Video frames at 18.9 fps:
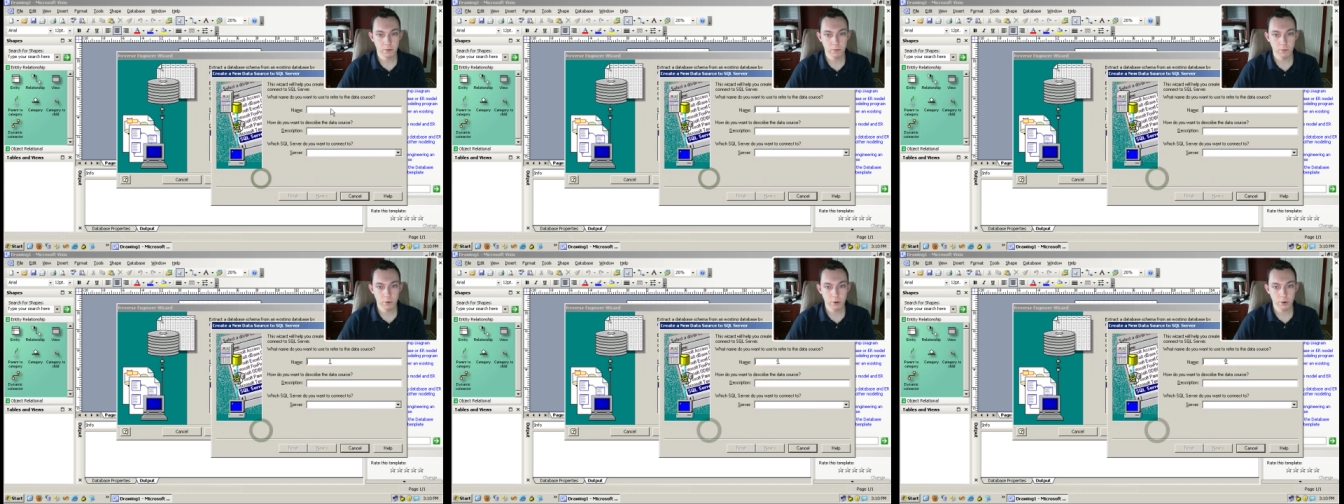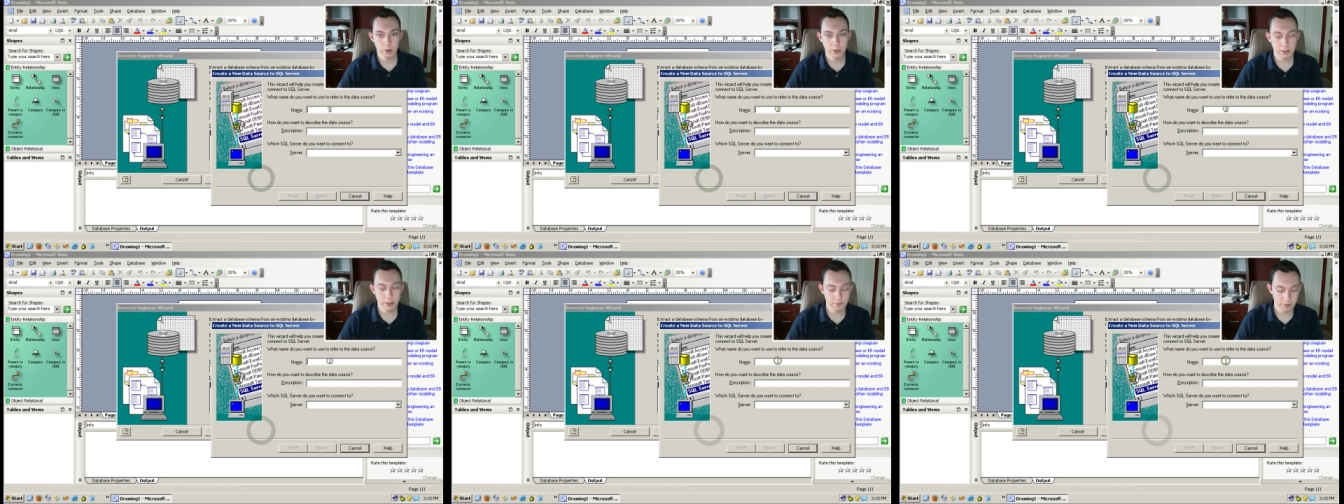We're
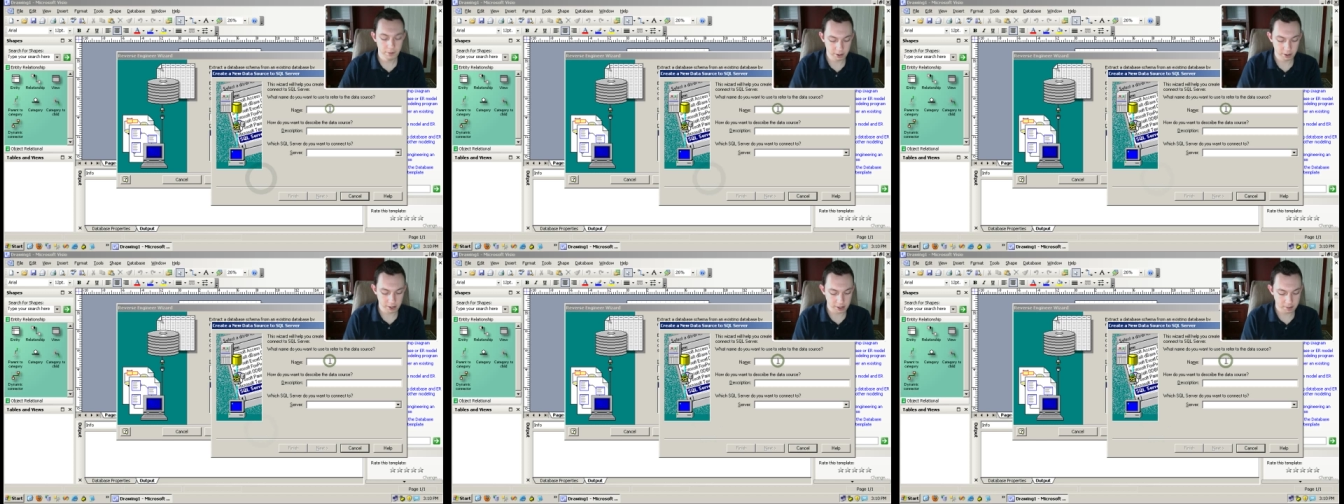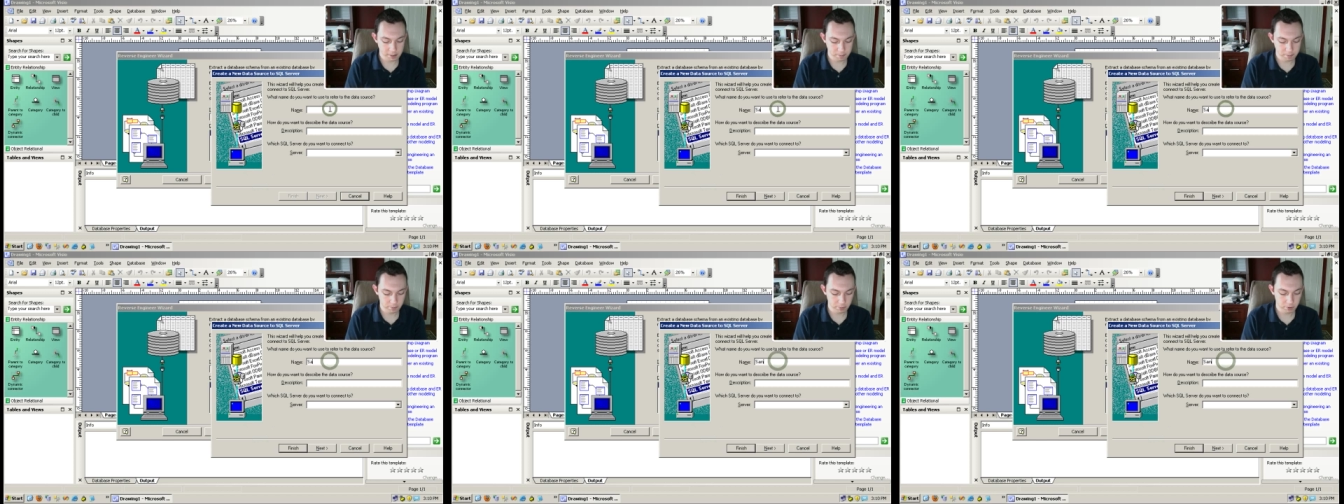going to give it a
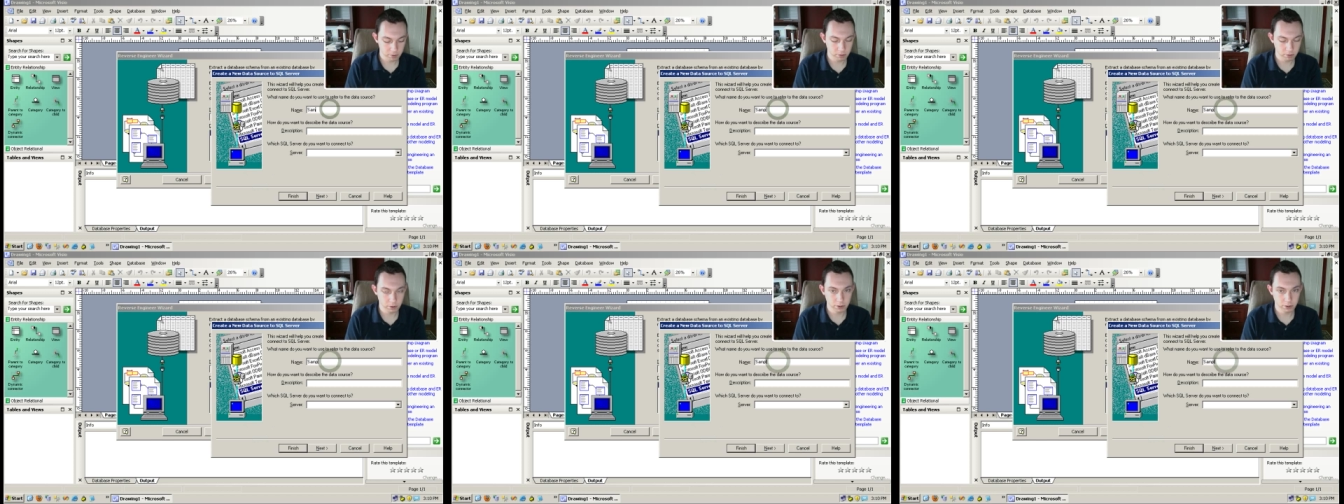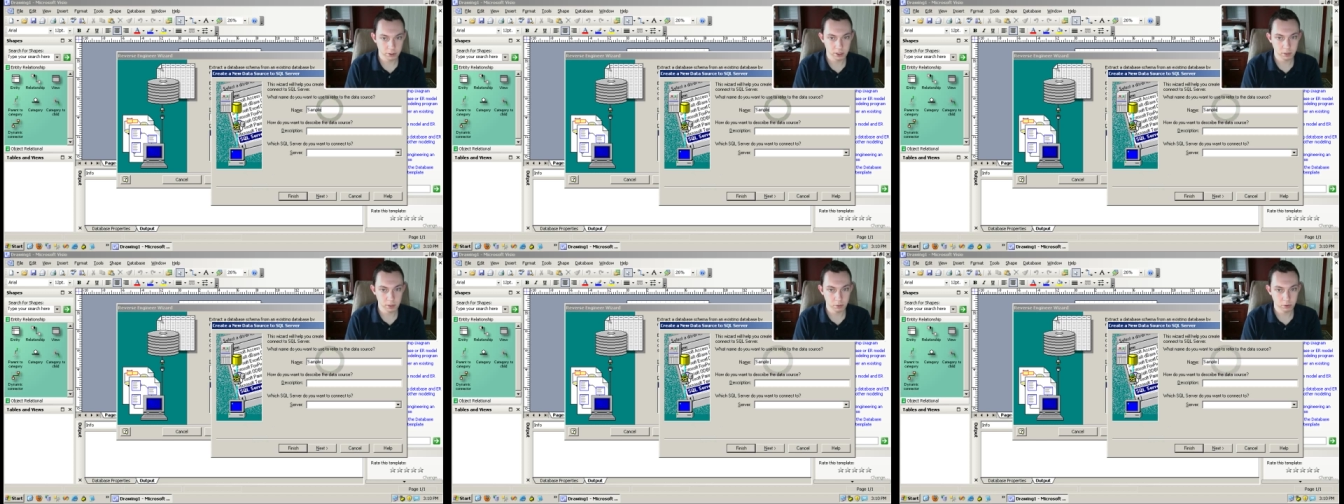name. Call it
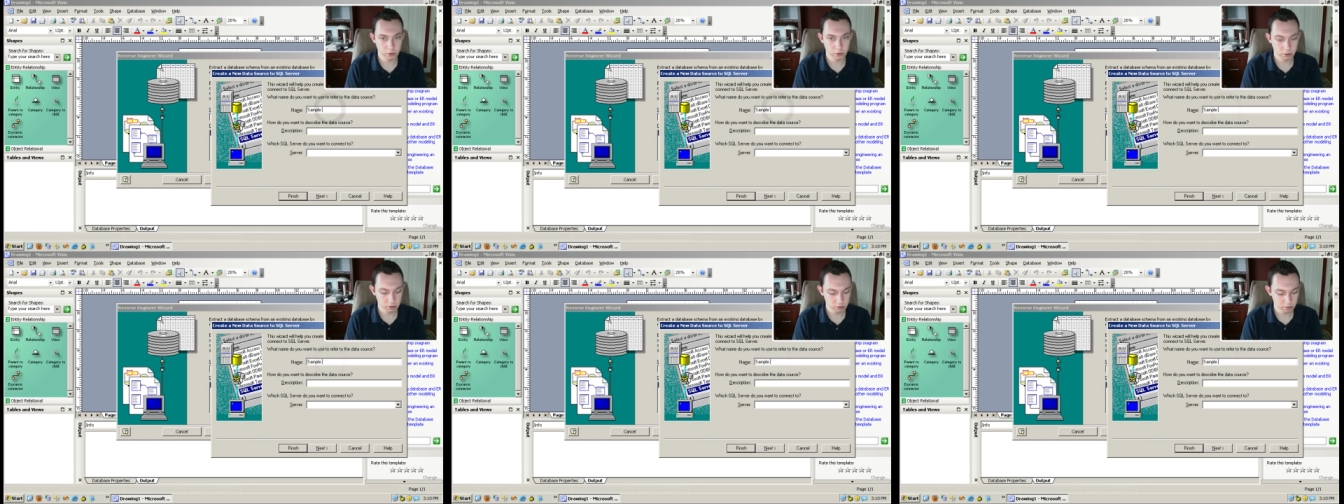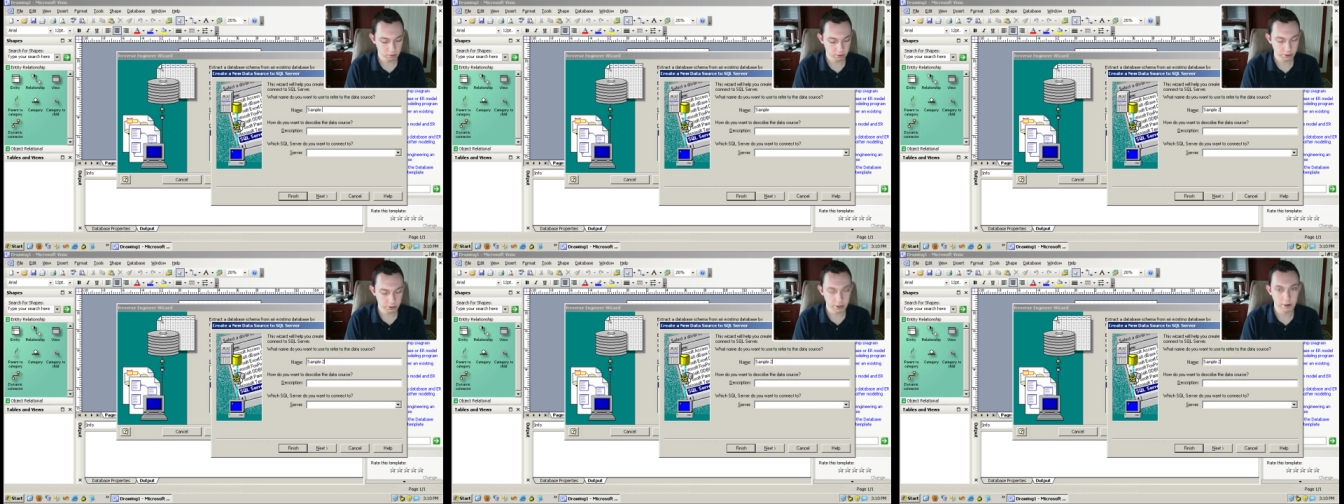sample
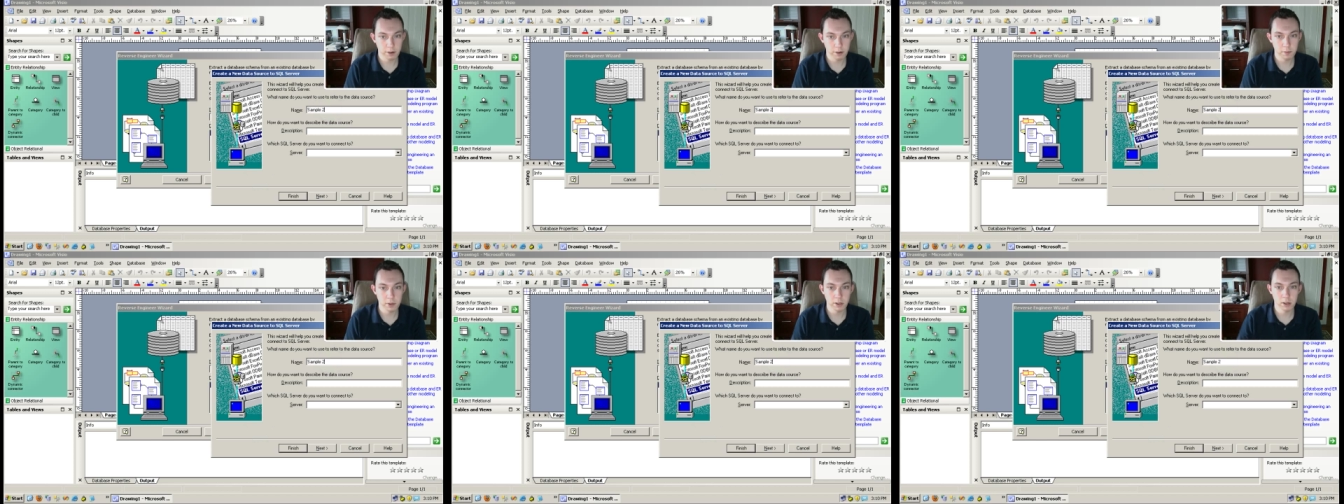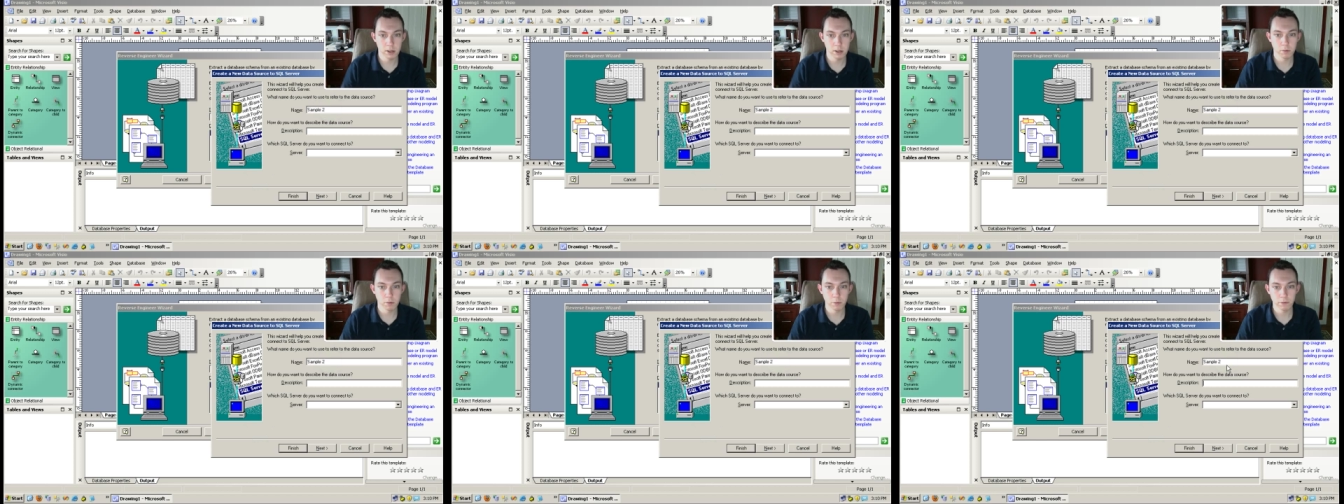2 because I already made the
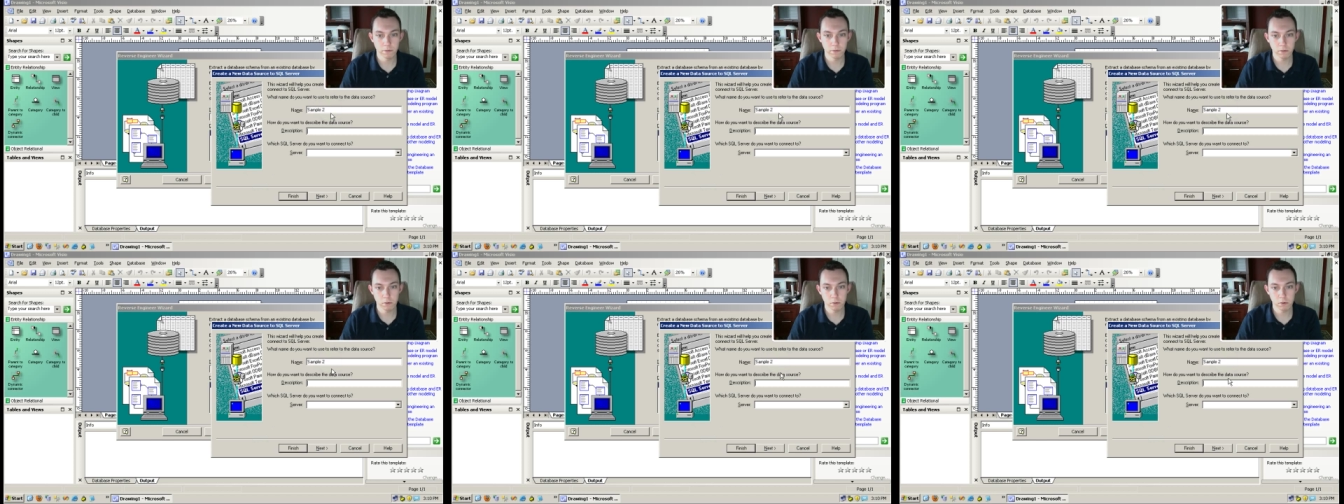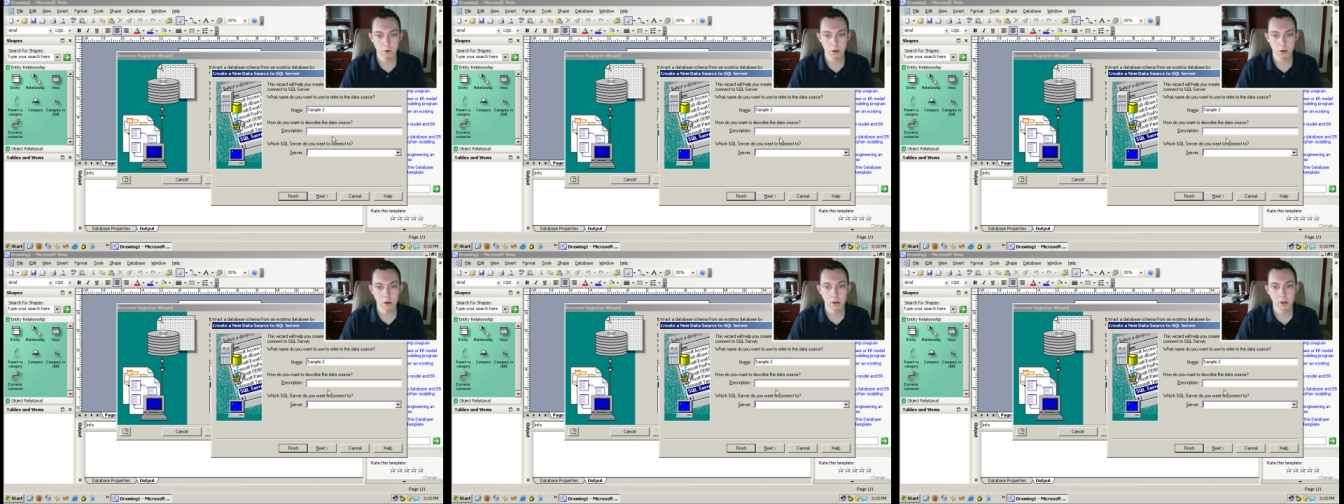other one
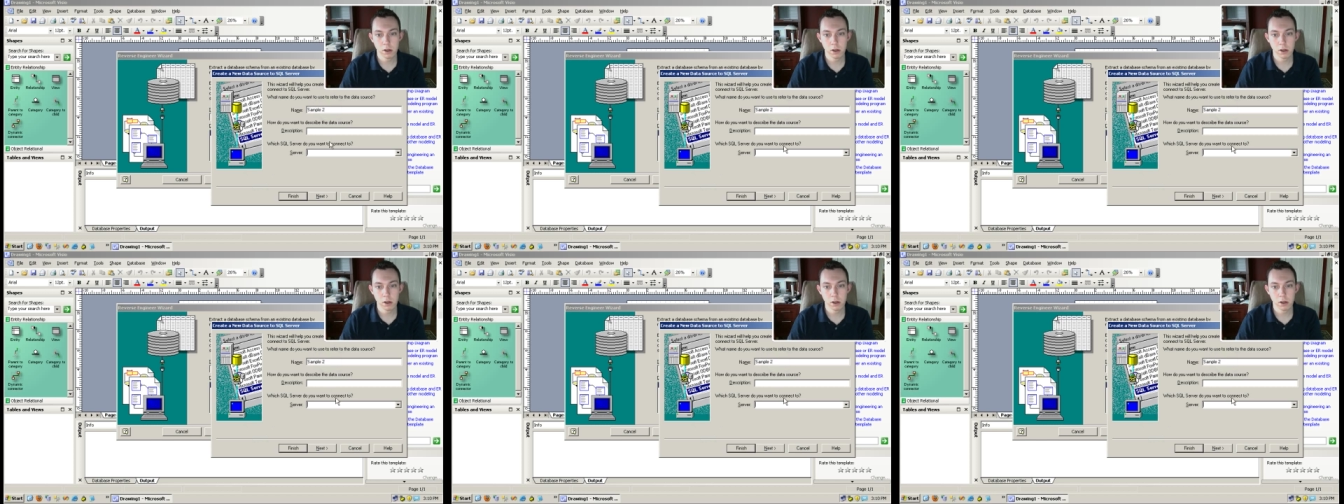before.